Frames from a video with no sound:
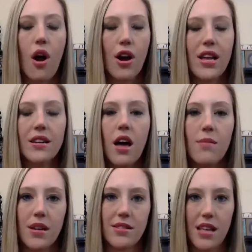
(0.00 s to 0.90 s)
our
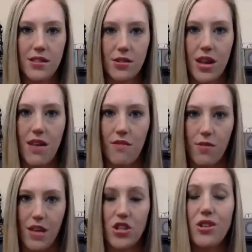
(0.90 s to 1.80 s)
incoming sensory
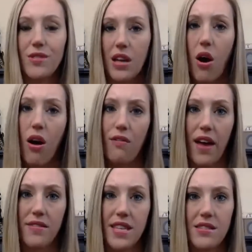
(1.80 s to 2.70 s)
information using
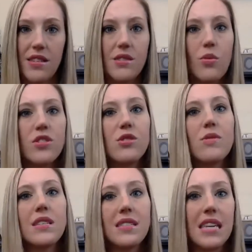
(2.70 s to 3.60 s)
all five senses. What
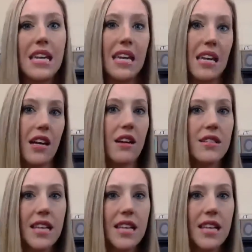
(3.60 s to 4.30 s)
do we see, hear,